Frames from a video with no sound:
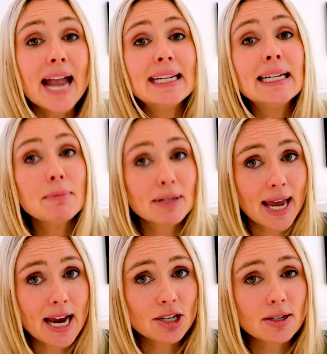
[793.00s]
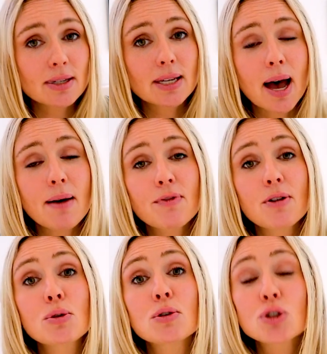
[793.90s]
any limitations that come
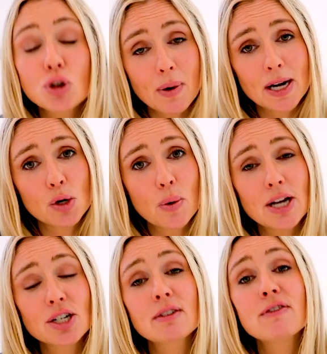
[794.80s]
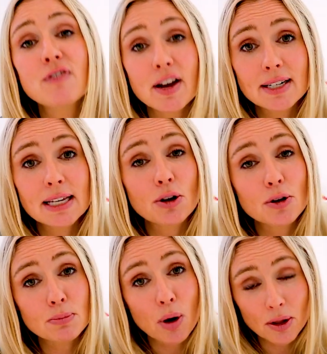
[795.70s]
from your superannuation funding
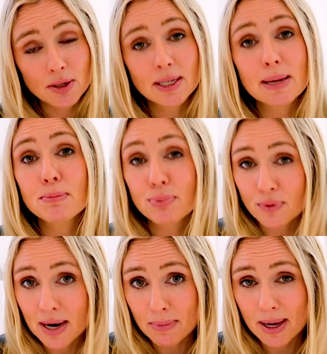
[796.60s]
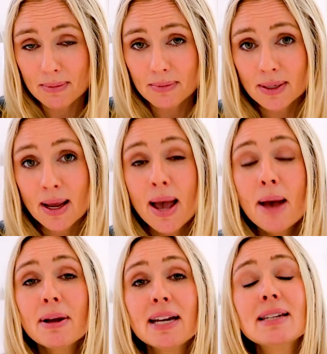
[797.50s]
those policy premiums.
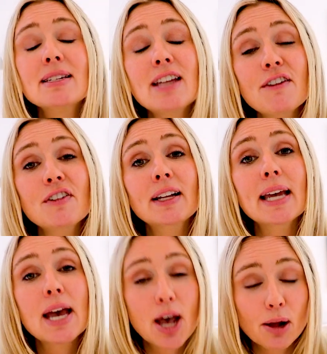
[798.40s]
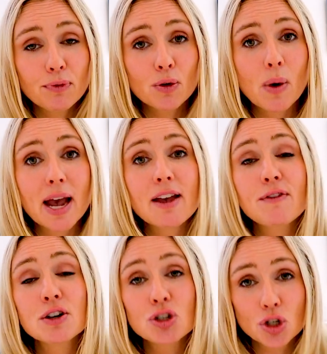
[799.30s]
But it is definitely a helpful way
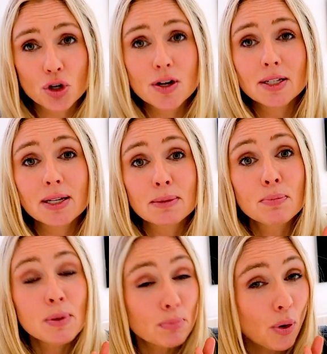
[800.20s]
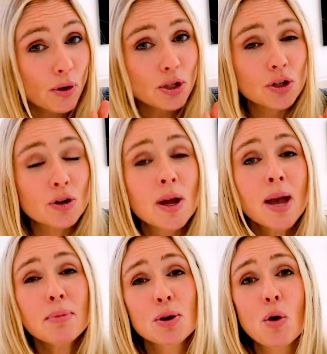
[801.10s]
if insurance is important to you,
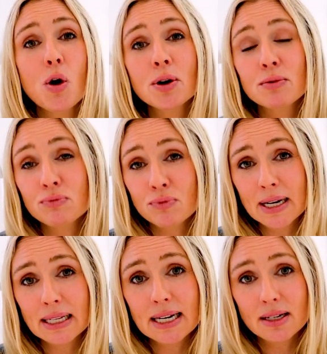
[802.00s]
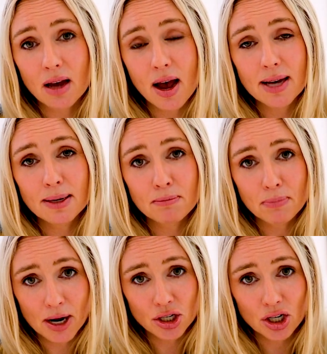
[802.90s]
but you're on a really tight
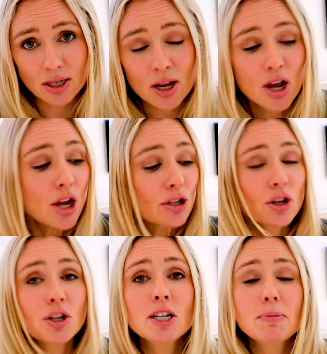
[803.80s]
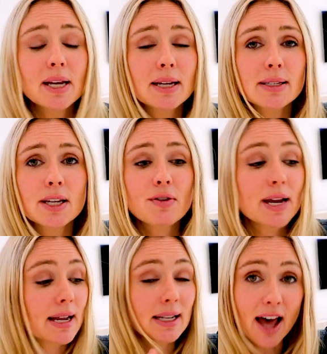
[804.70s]
budget. So you need to be
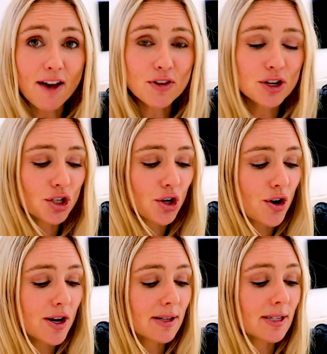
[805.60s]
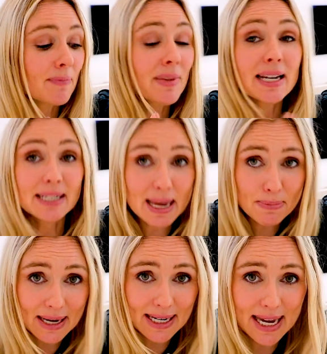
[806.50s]
considering life insurance,
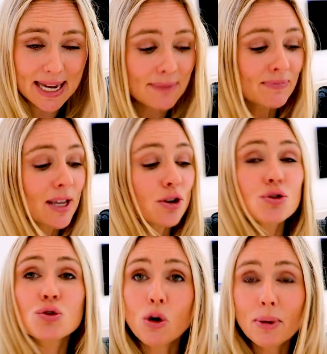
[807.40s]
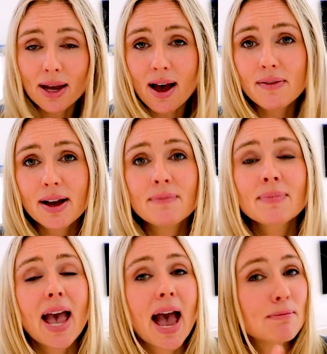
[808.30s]
TPD, trauma cover,
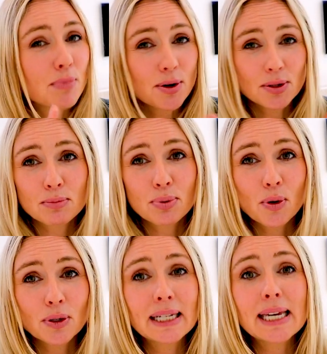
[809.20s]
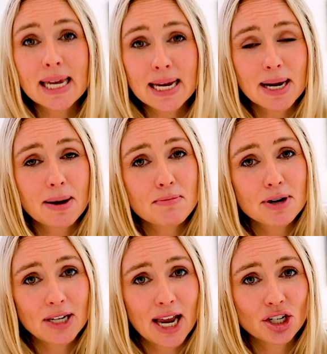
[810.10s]
and most importantly, income
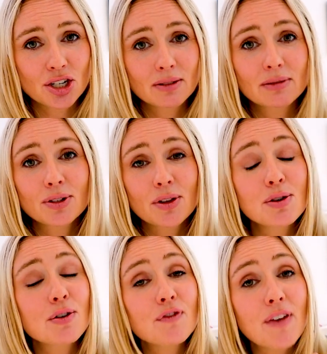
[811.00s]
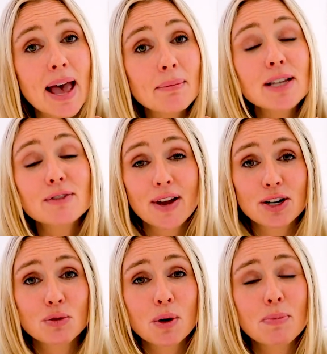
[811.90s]
protection, so that your family's
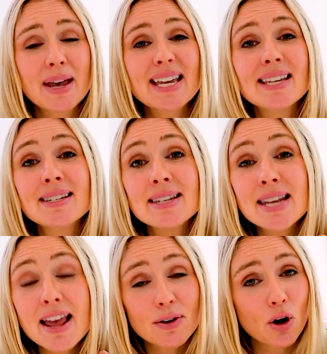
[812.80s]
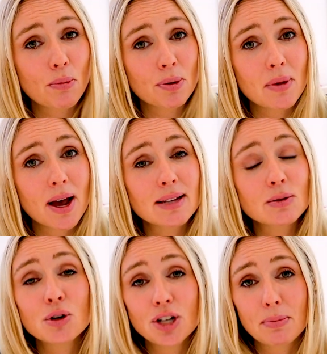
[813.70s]
financial well-being is never
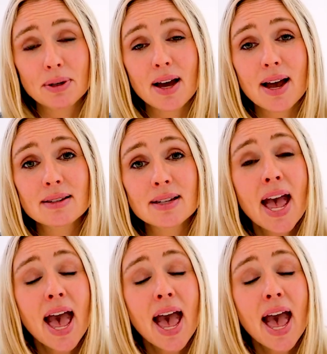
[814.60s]
compromised or jeopardized.